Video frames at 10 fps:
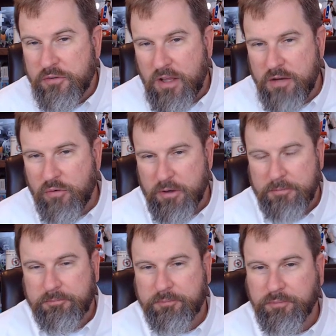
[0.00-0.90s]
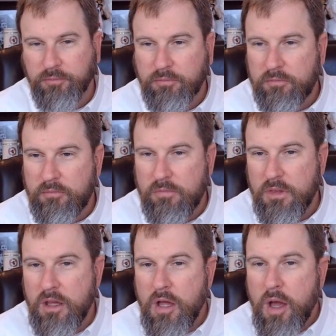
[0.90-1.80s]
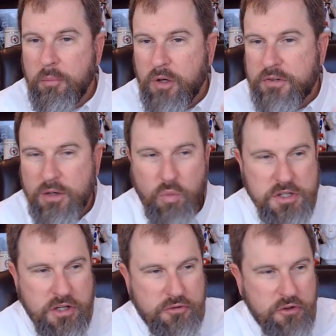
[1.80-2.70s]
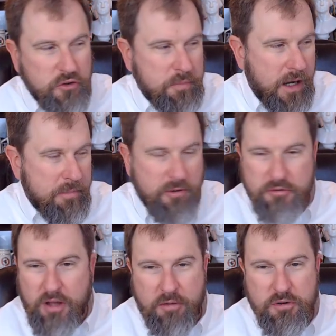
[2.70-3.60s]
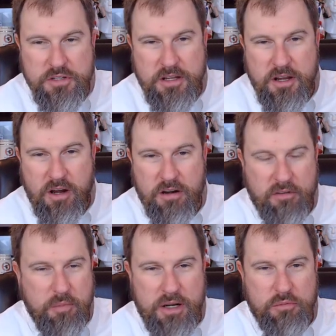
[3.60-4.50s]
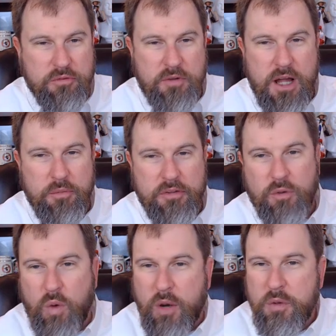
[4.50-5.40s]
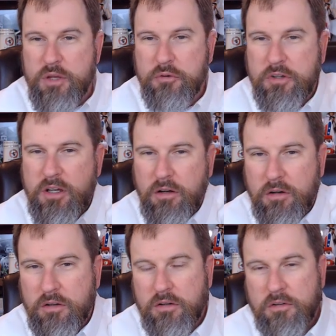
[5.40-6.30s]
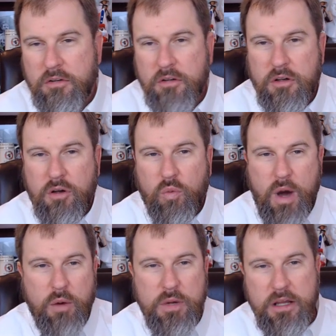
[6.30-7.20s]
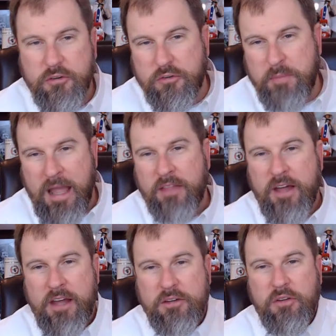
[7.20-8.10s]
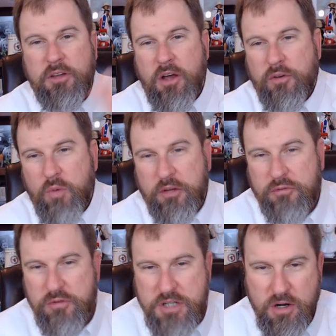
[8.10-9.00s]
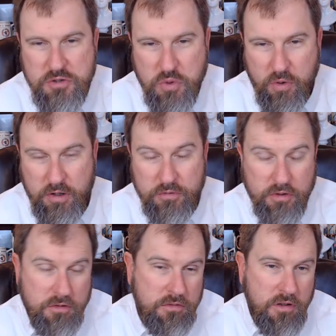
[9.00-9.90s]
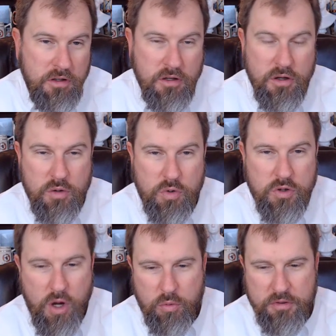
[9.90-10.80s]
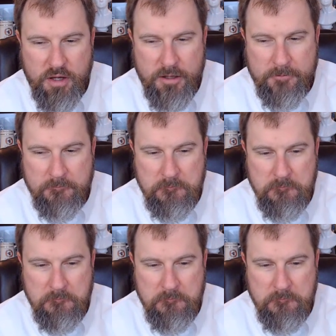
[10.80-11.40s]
to slavery. But didn't we just use popular sovereignty here and everybody was fine with it? Why don't we use it here? Why don't we expand that into the other Western territories and we'll go with that?